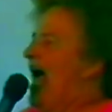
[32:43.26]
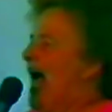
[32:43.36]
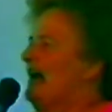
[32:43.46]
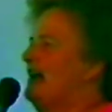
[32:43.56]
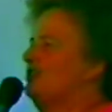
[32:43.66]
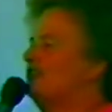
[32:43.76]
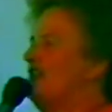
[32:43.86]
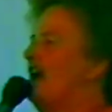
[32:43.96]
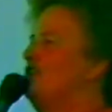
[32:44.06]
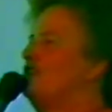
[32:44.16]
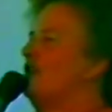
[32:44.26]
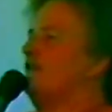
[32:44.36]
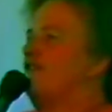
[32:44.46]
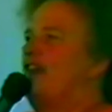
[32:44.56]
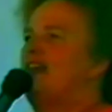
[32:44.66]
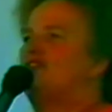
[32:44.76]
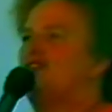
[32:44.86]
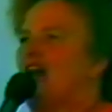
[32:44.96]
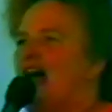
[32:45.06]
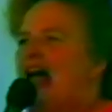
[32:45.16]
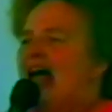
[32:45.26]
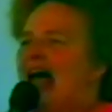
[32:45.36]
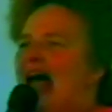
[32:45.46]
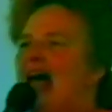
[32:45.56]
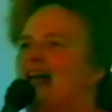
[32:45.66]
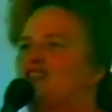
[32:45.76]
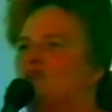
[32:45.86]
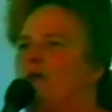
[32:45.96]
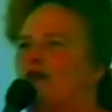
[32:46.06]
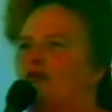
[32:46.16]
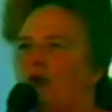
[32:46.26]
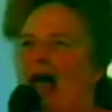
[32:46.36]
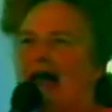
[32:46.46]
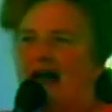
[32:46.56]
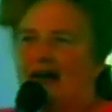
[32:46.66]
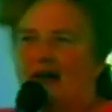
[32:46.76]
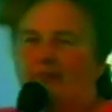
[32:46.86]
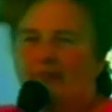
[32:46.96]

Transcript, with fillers: and he said, Your visa has been granted.